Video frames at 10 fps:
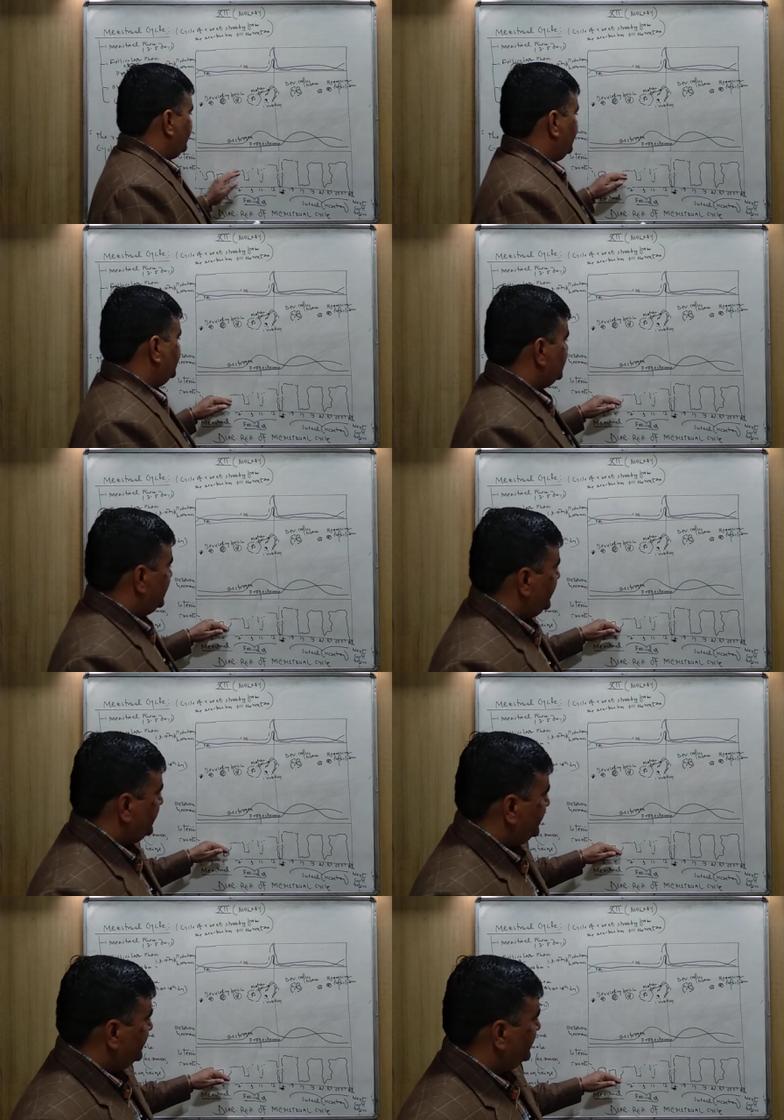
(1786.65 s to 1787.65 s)

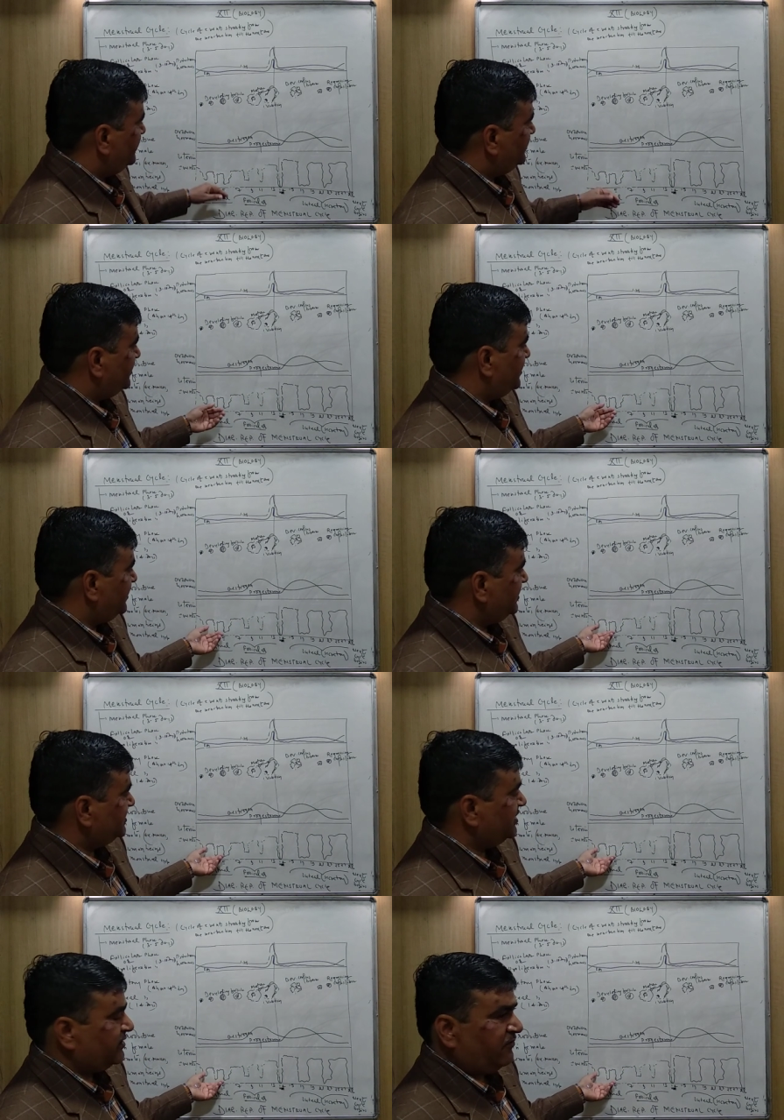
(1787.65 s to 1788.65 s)
Initially, the
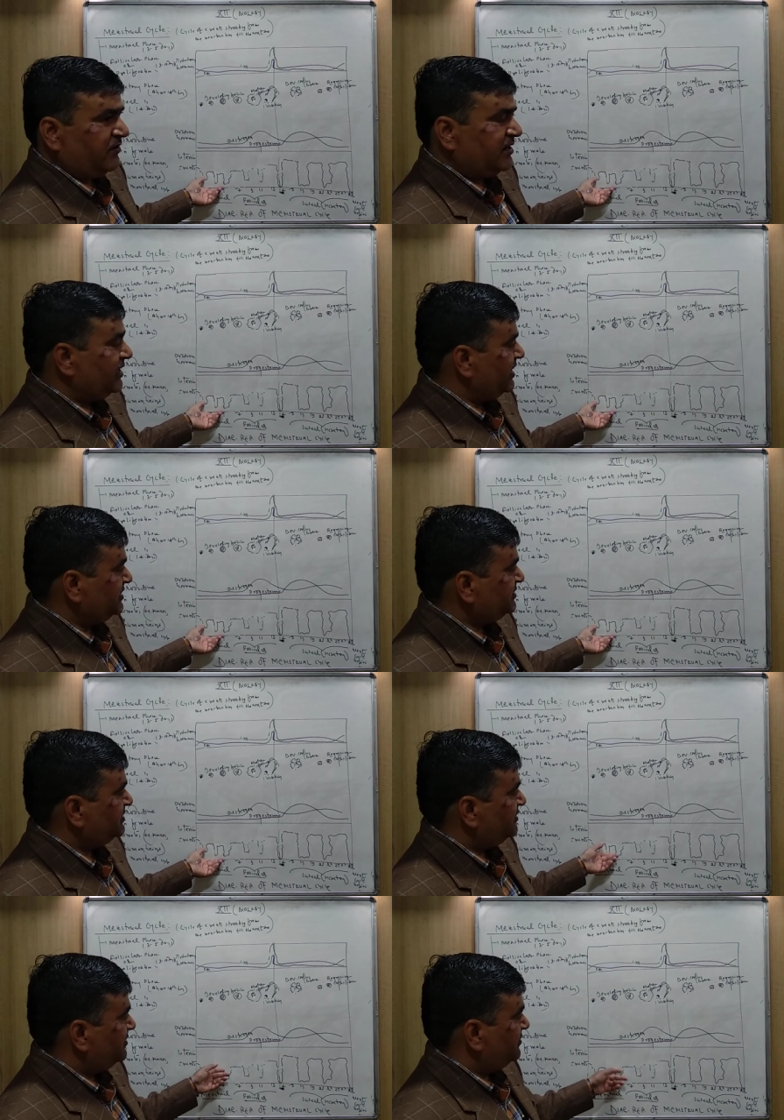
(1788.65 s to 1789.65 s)
thickness are very less,